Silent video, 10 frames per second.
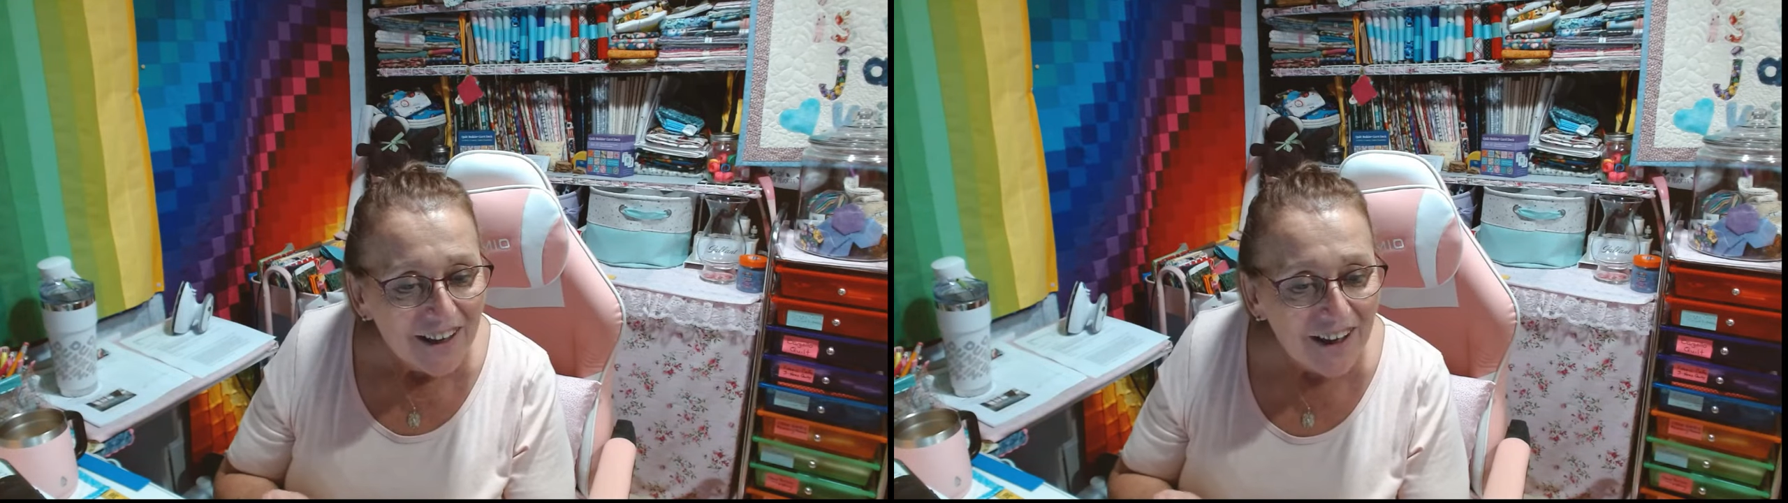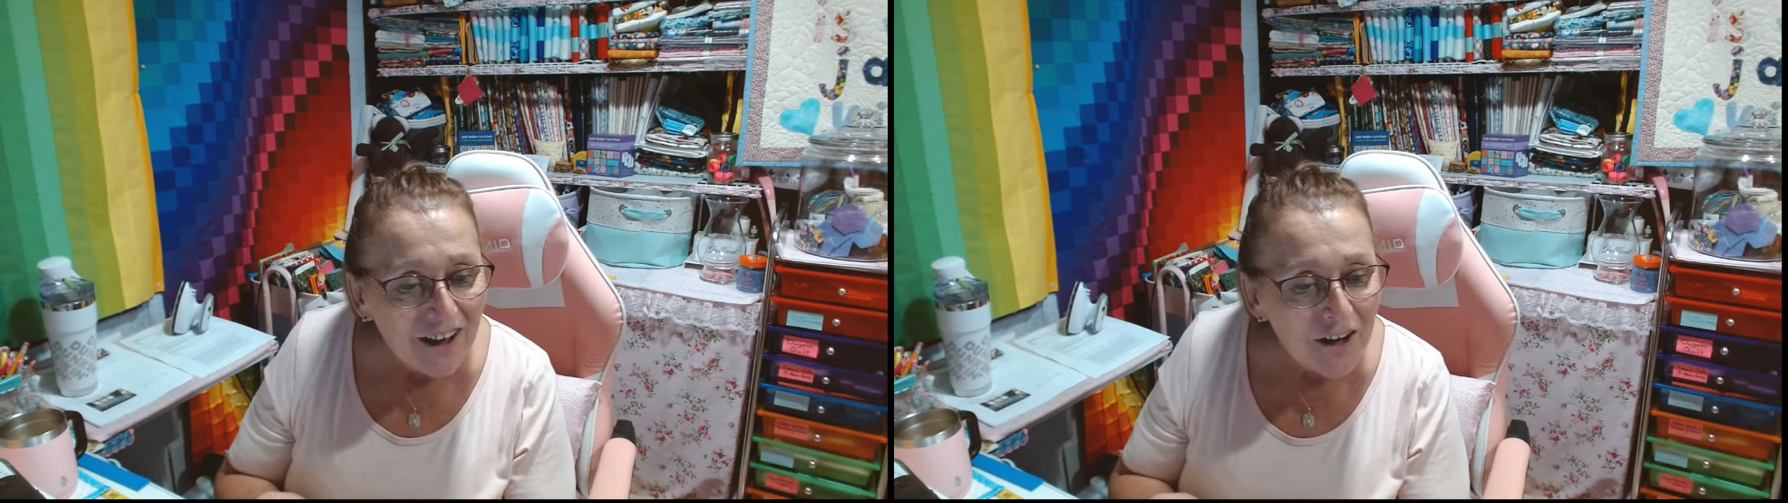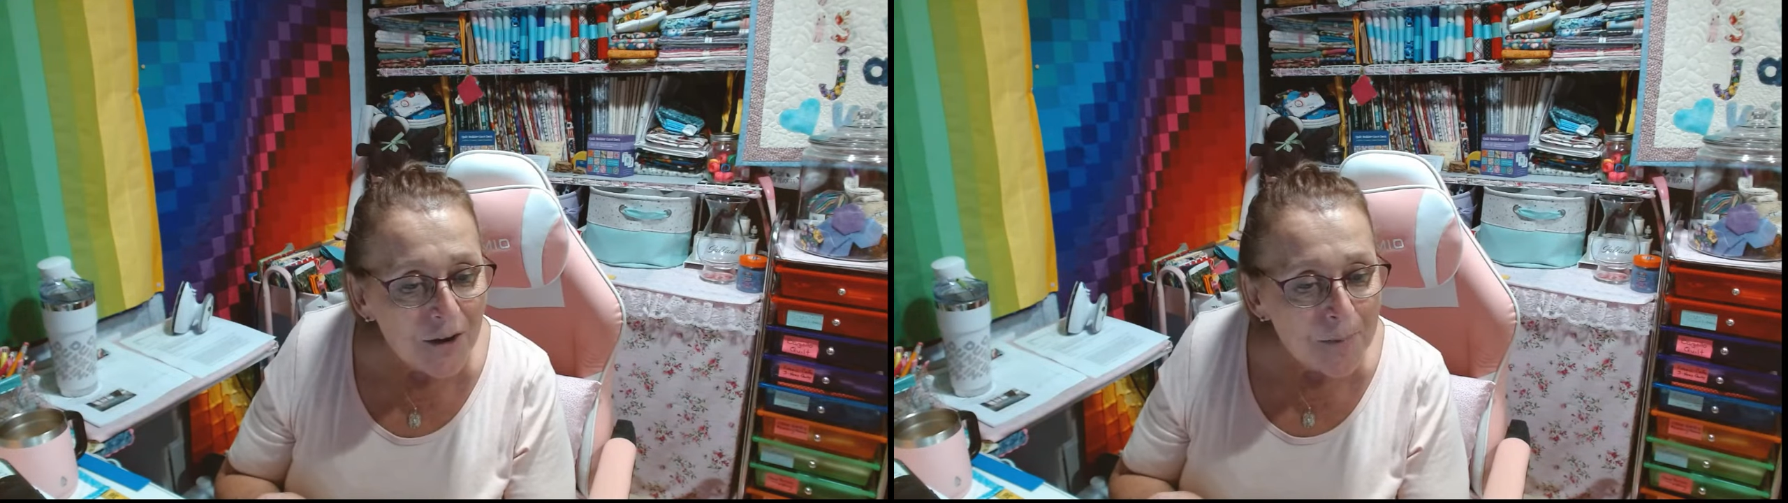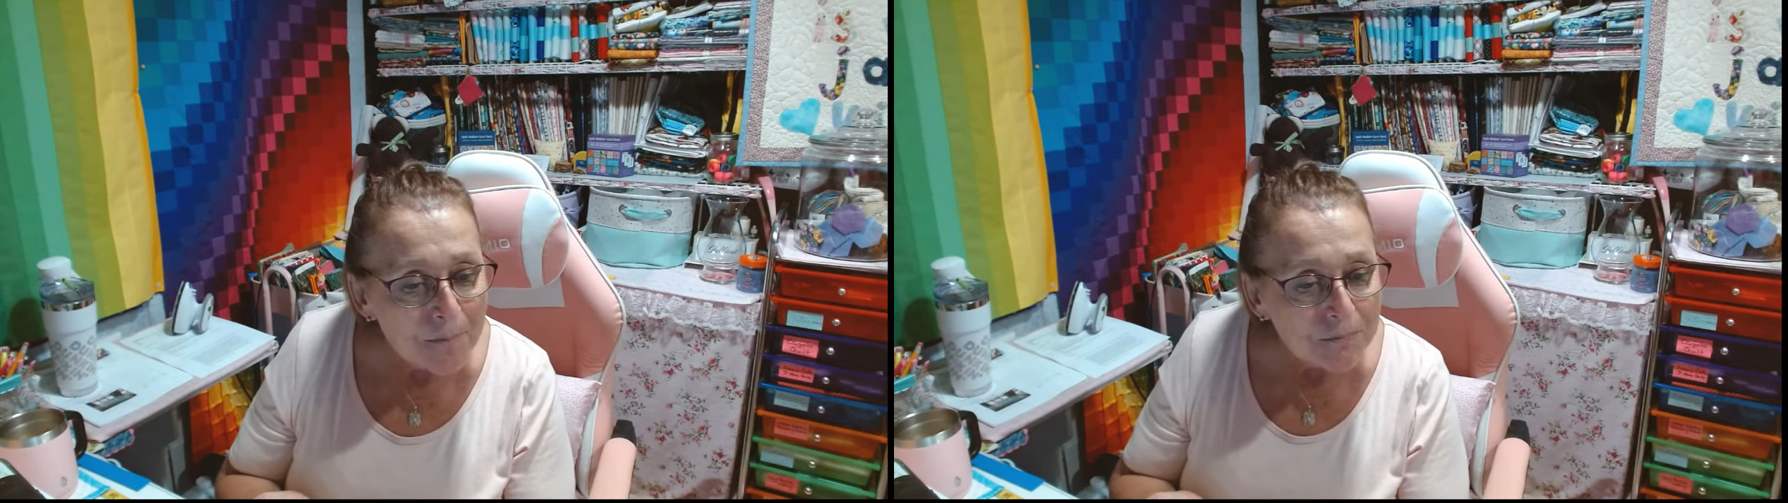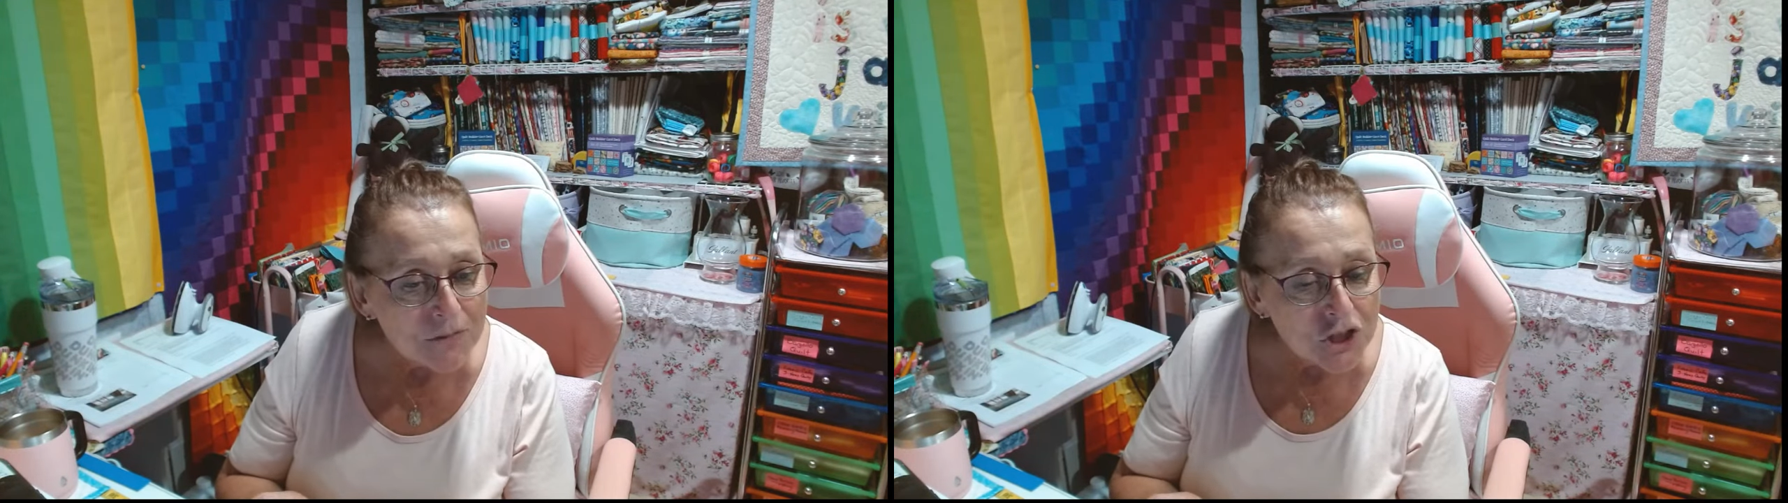
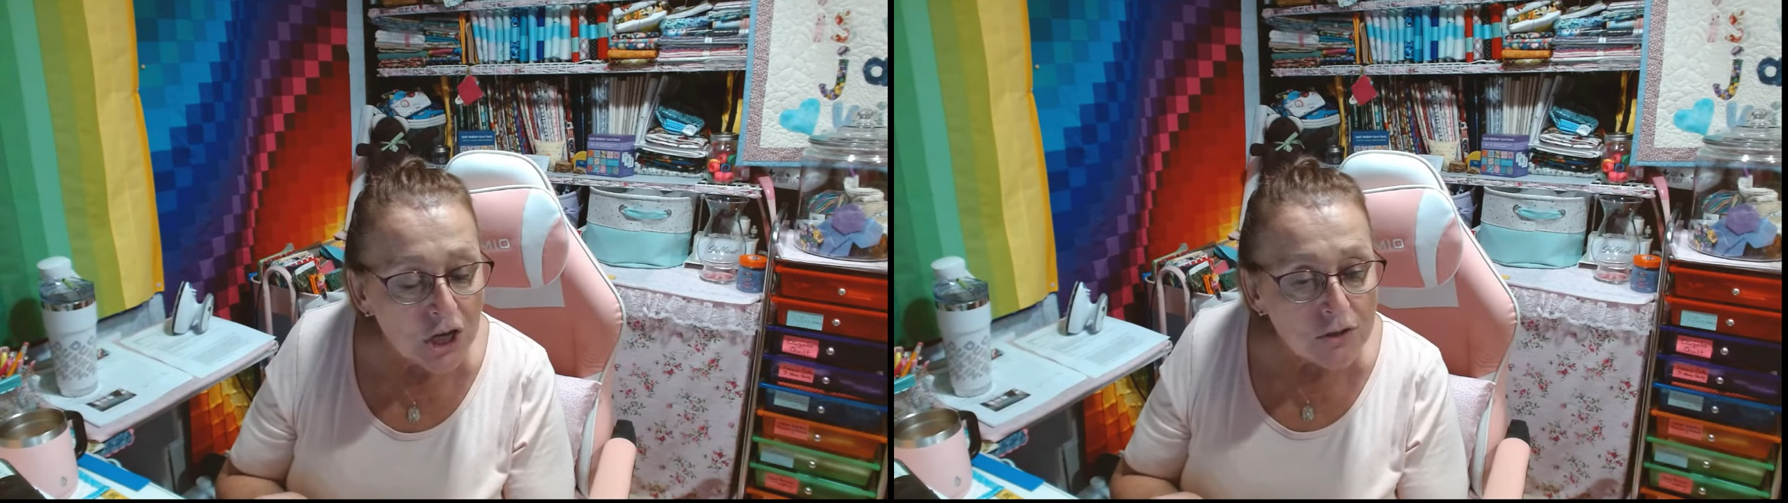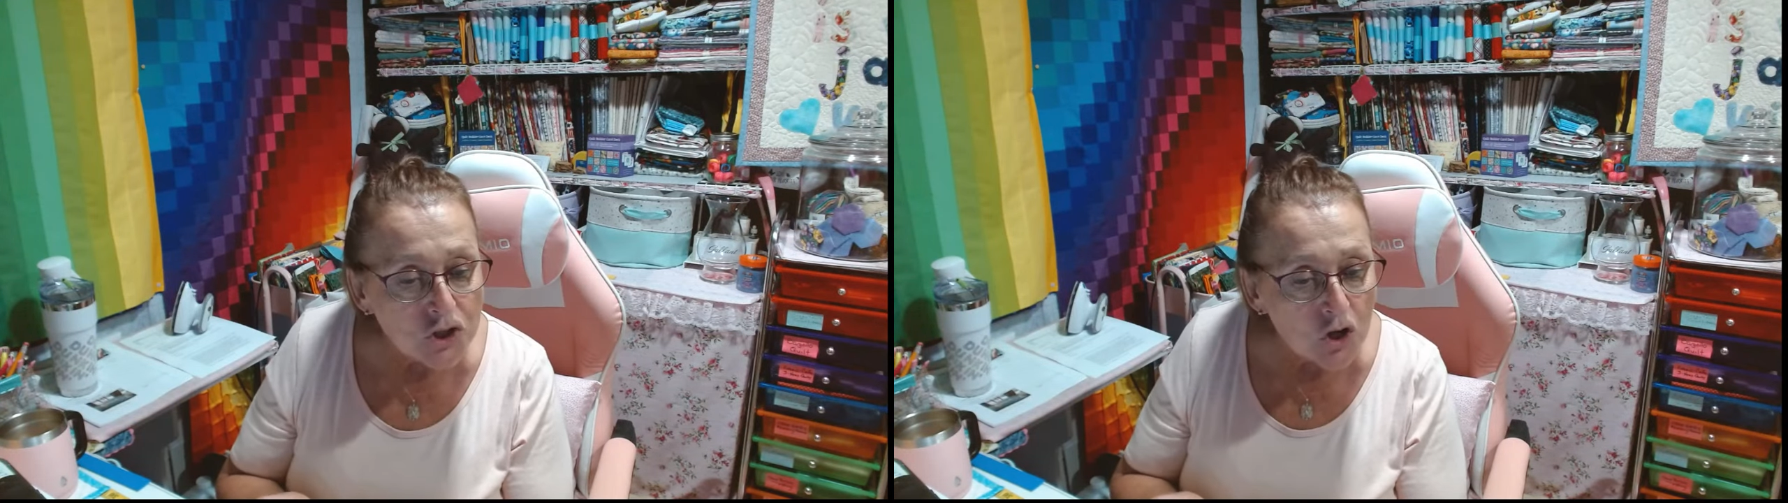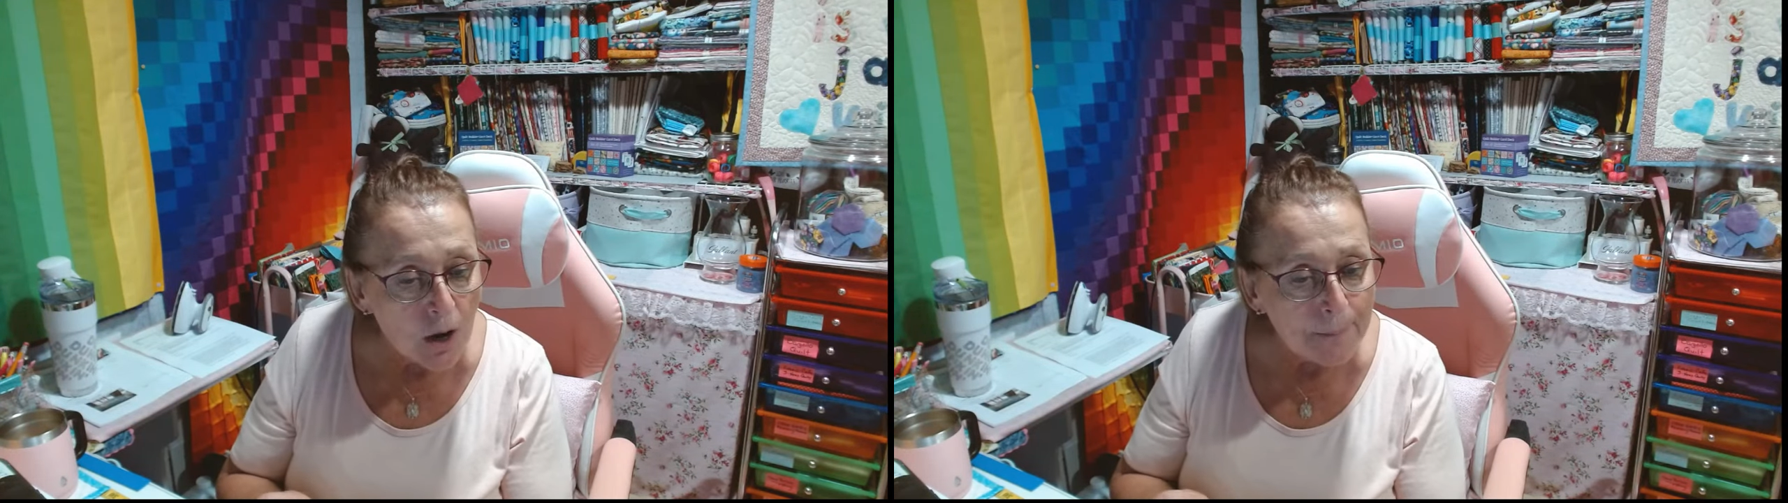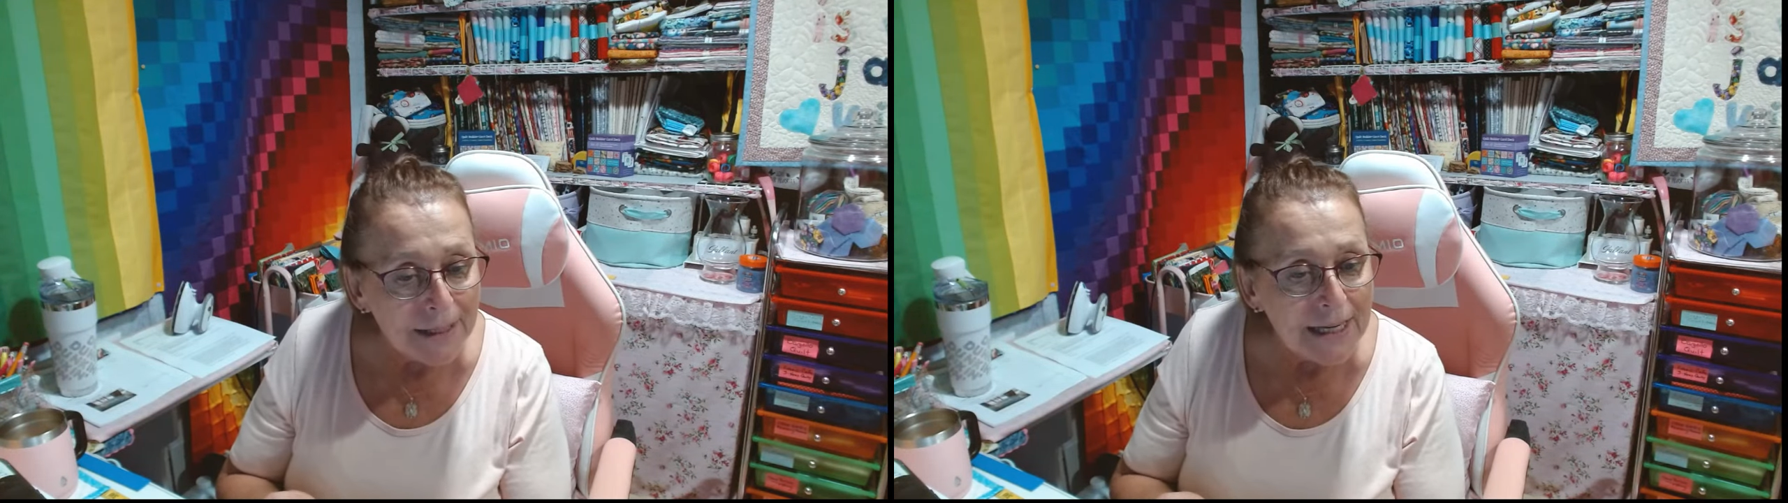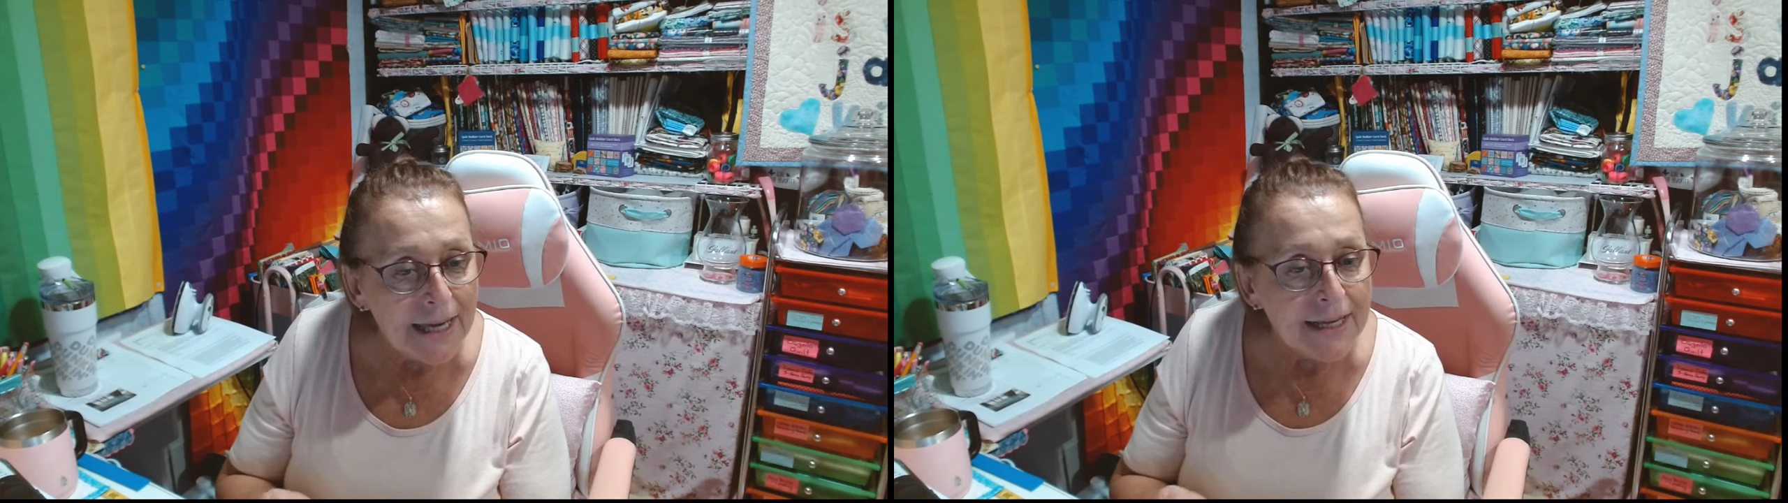Um, Joe's
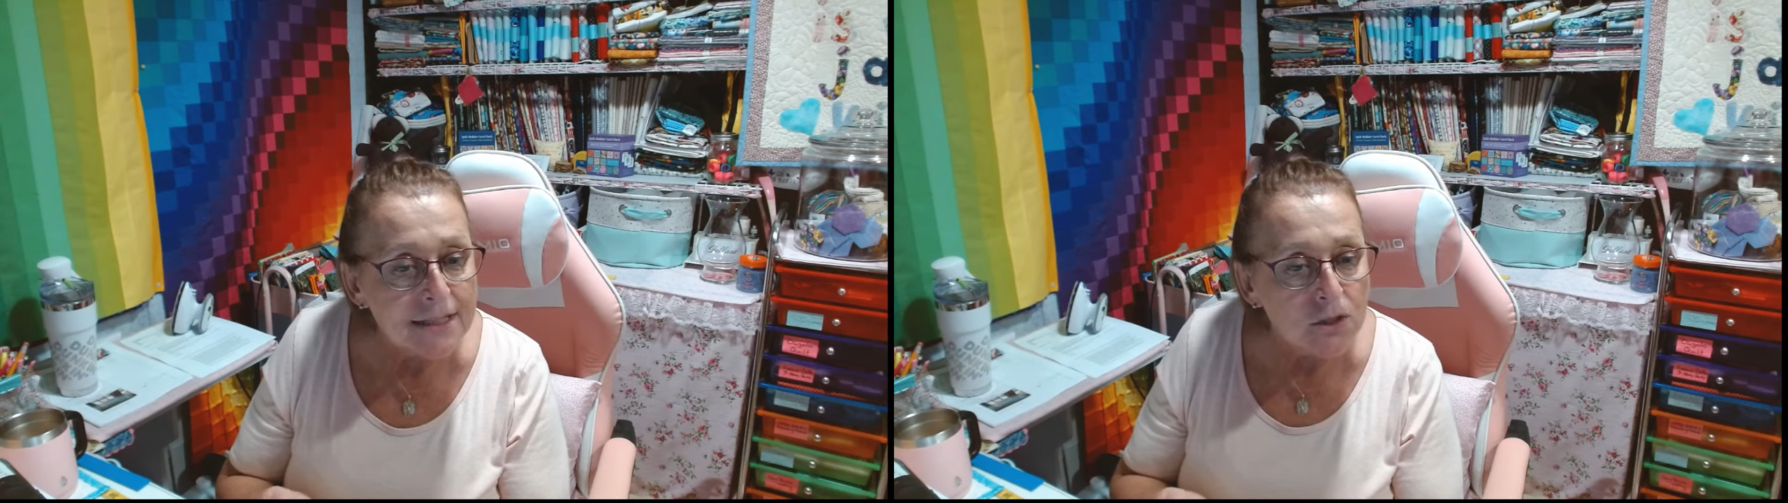dropping links.